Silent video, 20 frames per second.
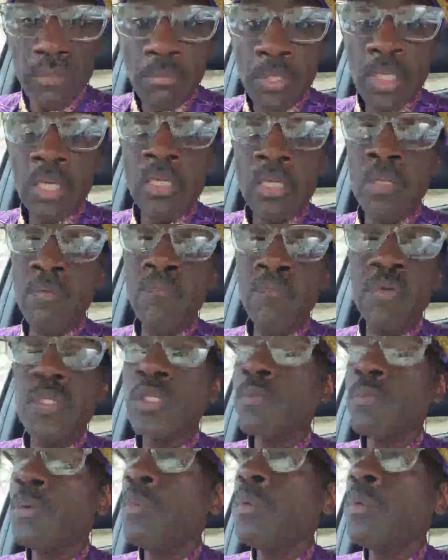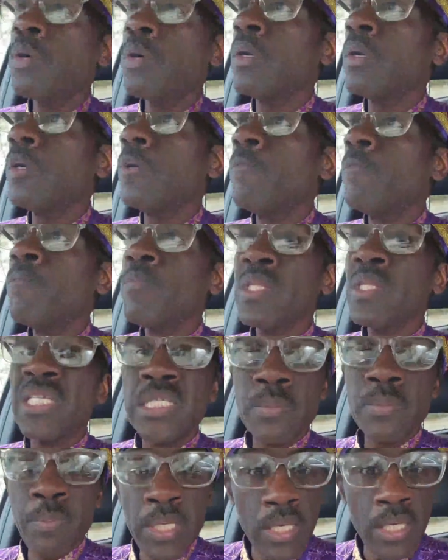me in the invisible world,
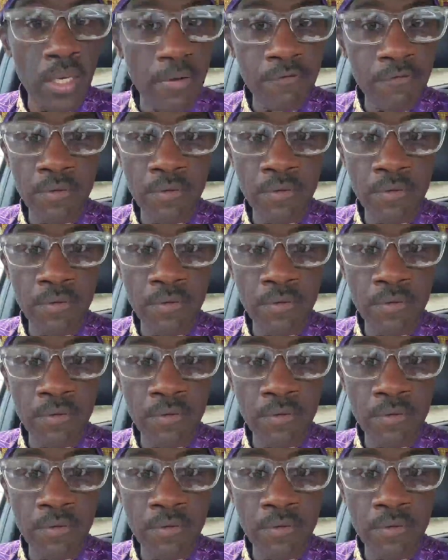speak up